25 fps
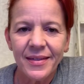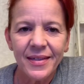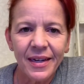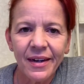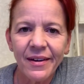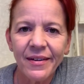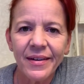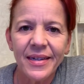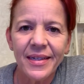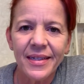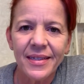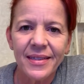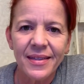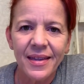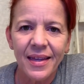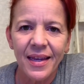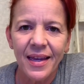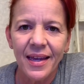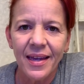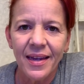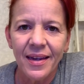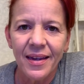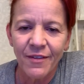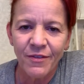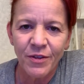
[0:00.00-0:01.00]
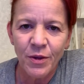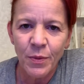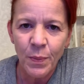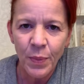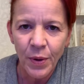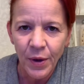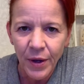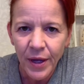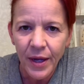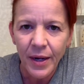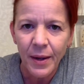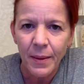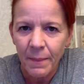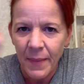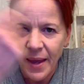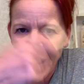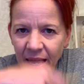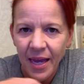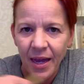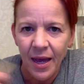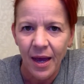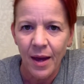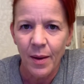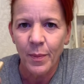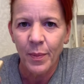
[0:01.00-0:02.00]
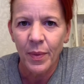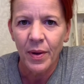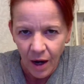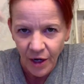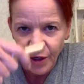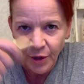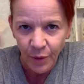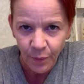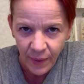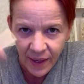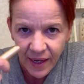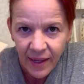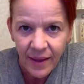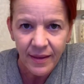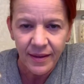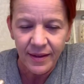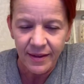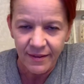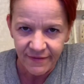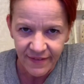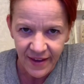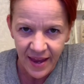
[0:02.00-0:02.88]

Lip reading: Seriously, if you put makeup on your wrinkly